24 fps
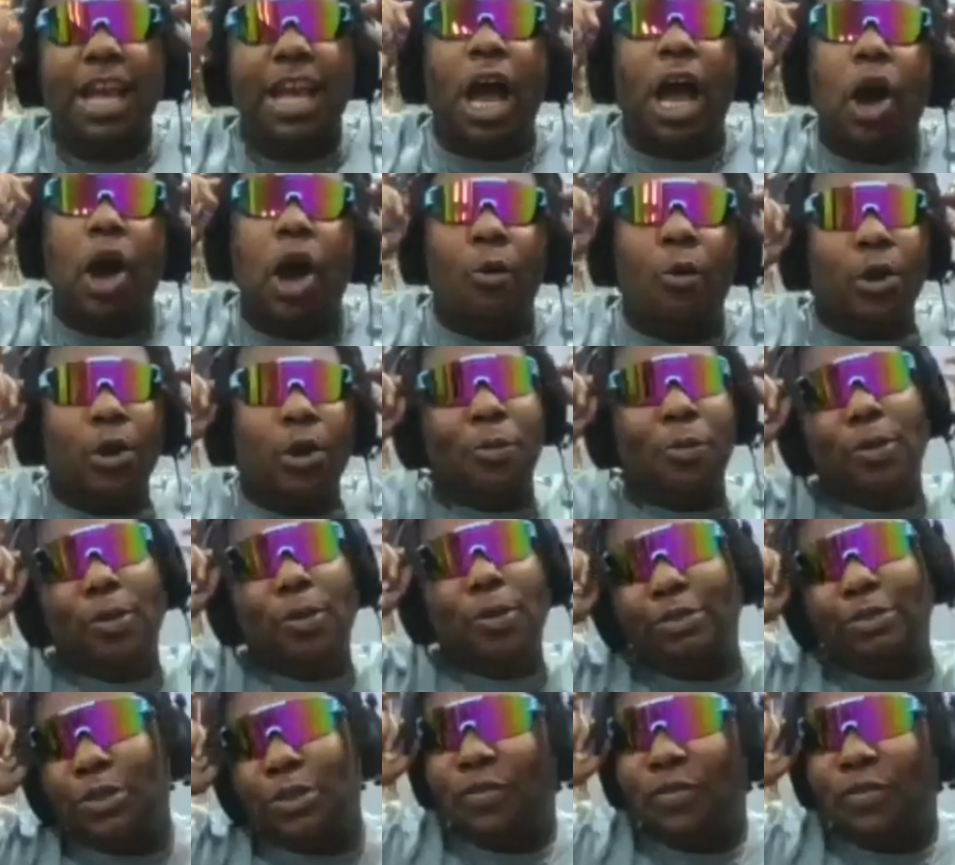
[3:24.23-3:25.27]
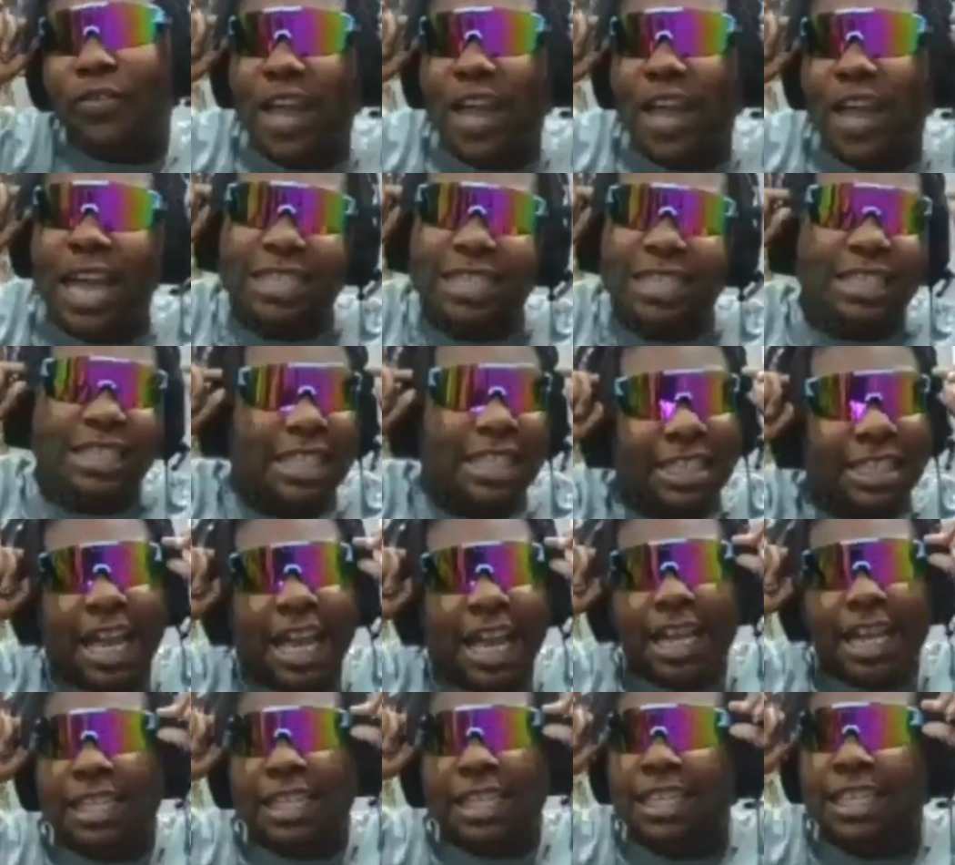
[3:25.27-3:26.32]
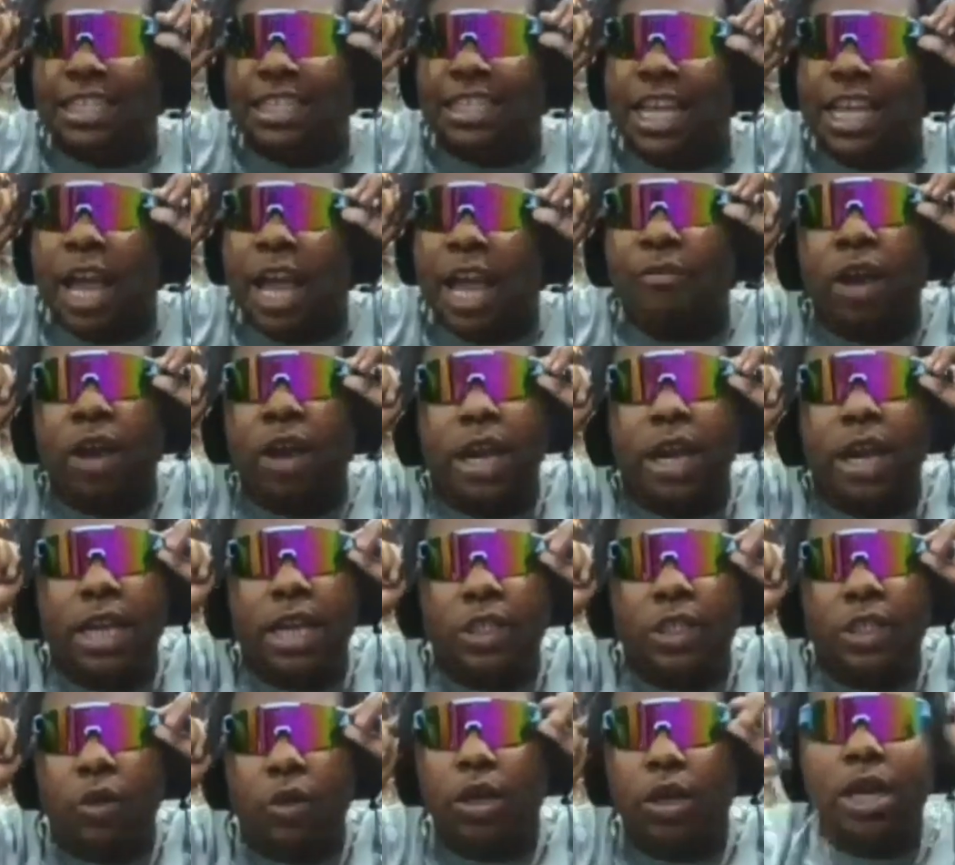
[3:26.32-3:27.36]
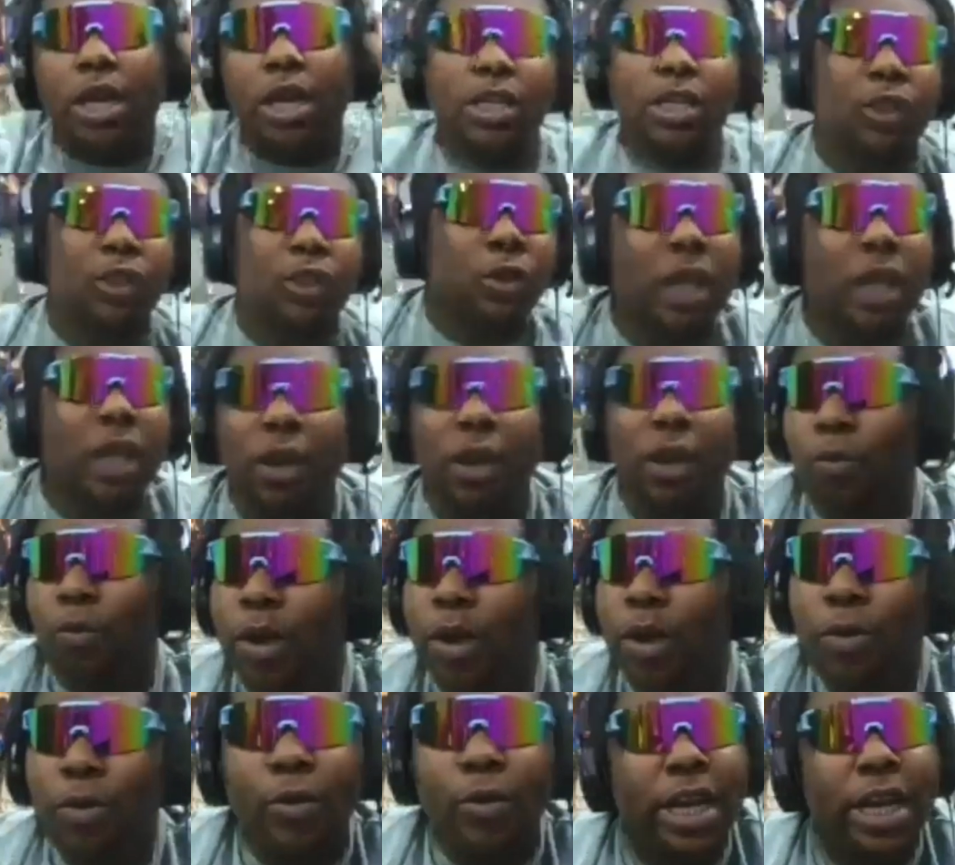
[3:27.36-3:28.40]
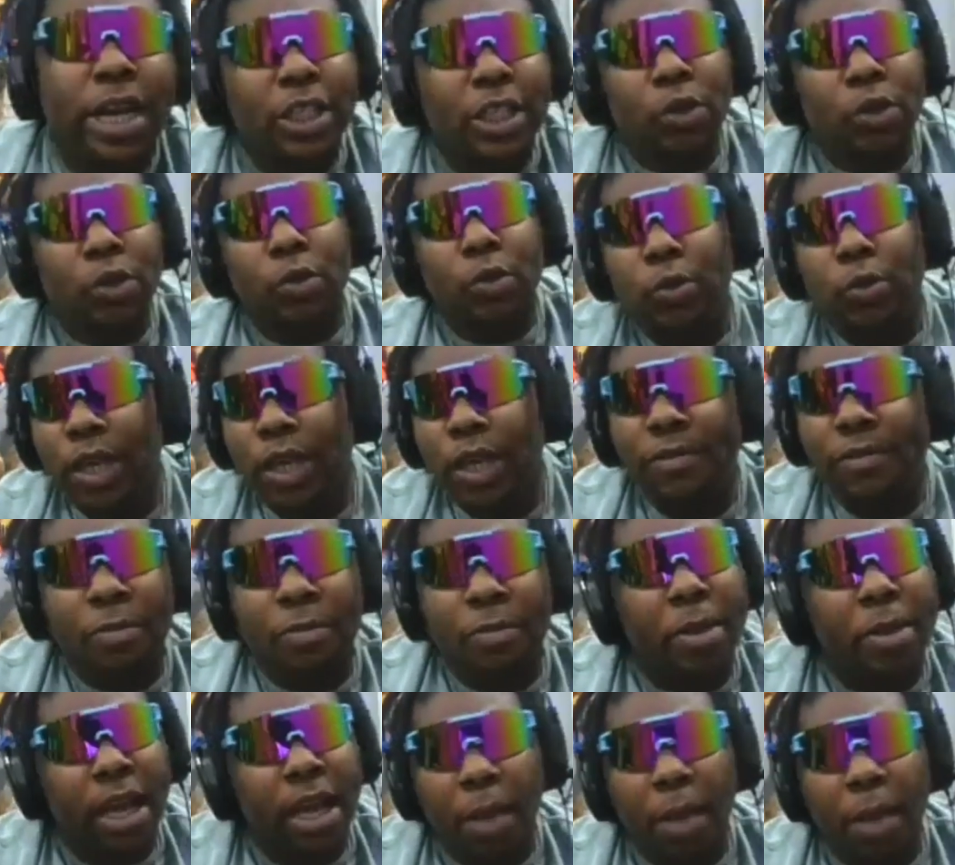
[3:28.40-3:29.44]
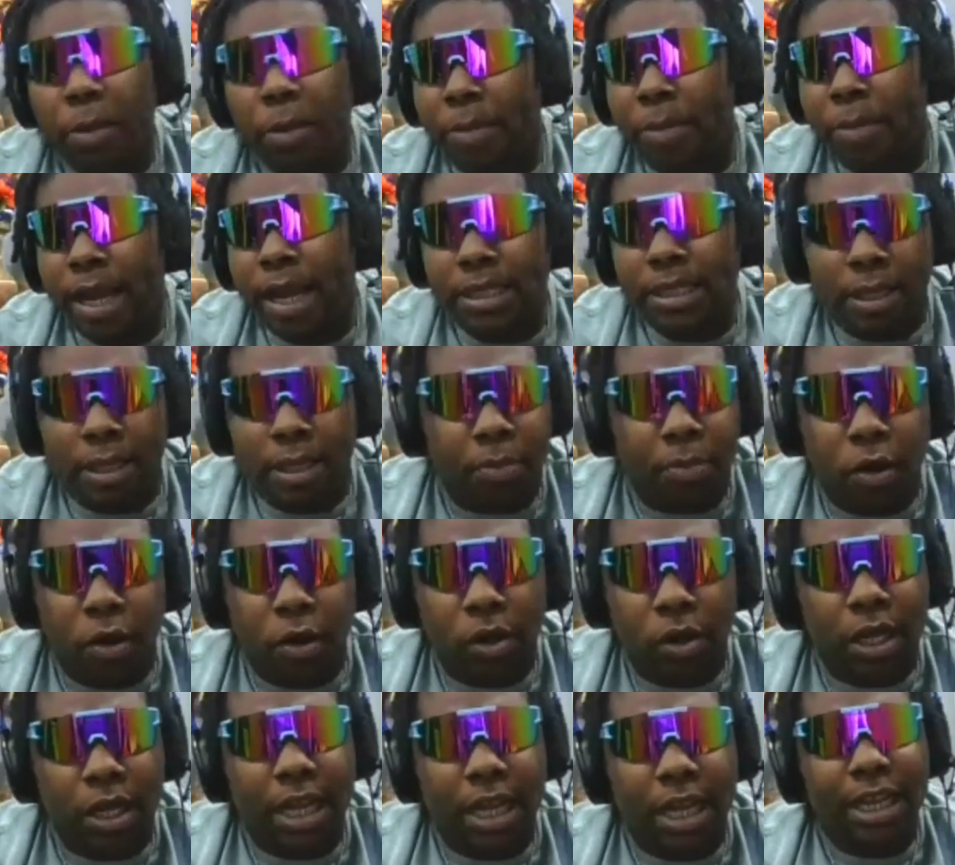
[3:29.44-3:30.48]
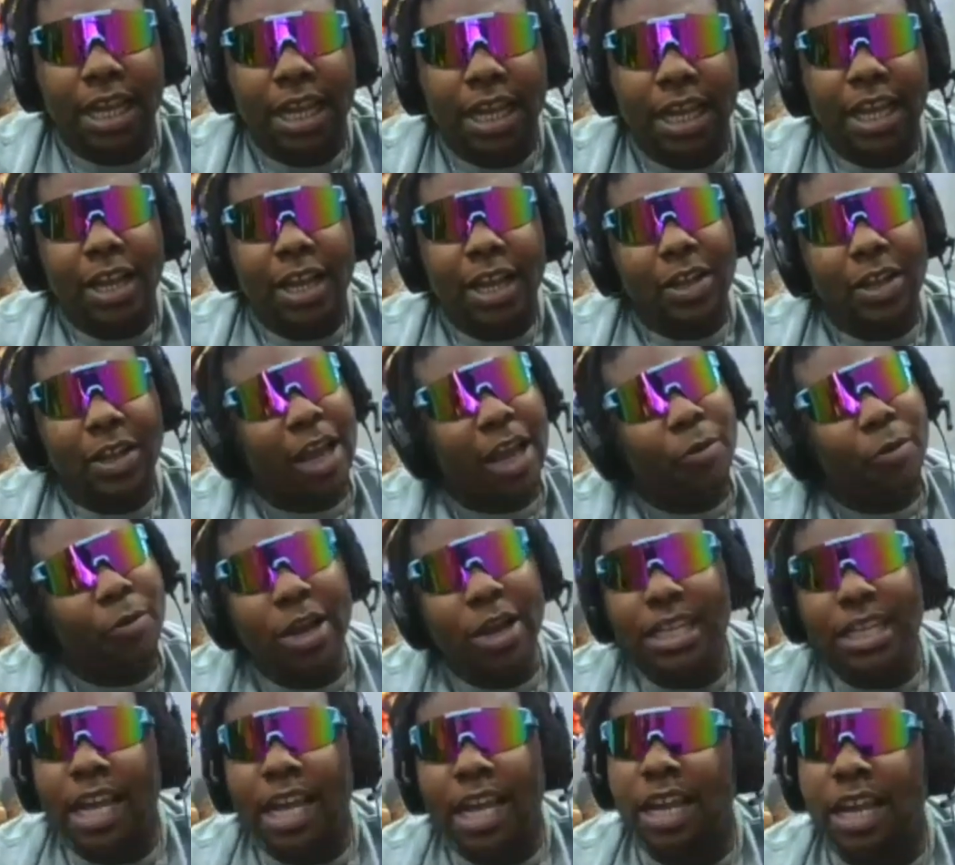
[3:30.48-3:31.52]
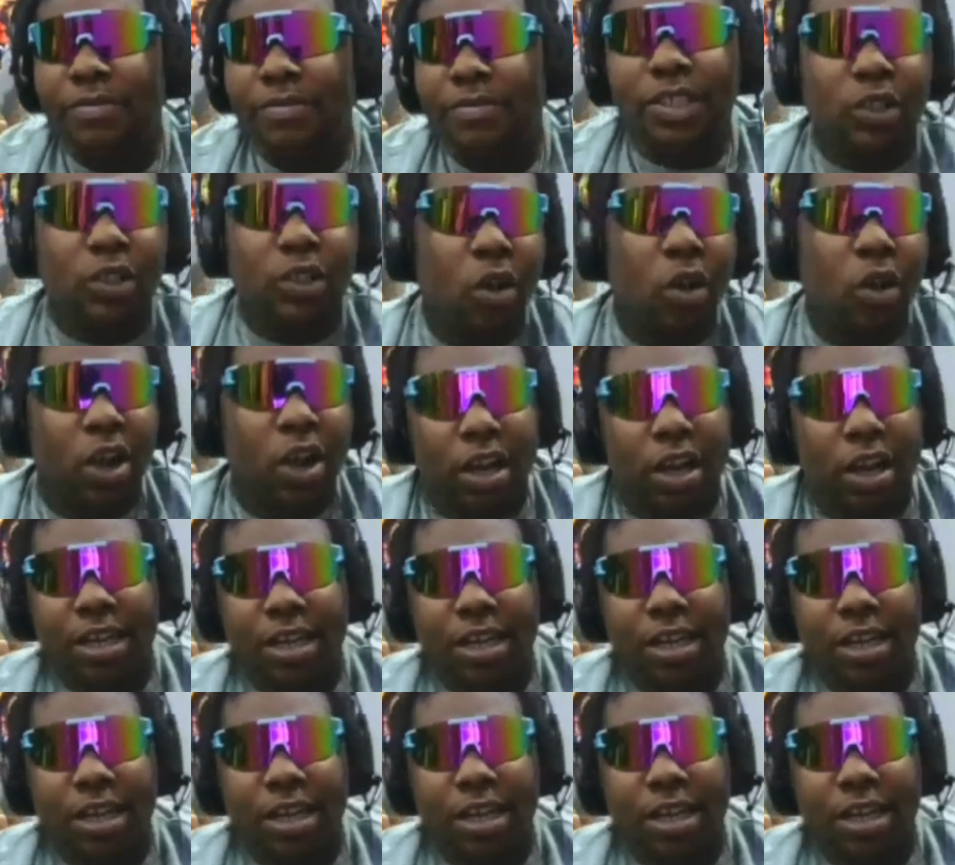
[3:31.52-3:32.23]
I don't want to move too fast. Let's just let's just dive right into it. So, like, when, when did you even pick up a basketball? Like, like when did that even start?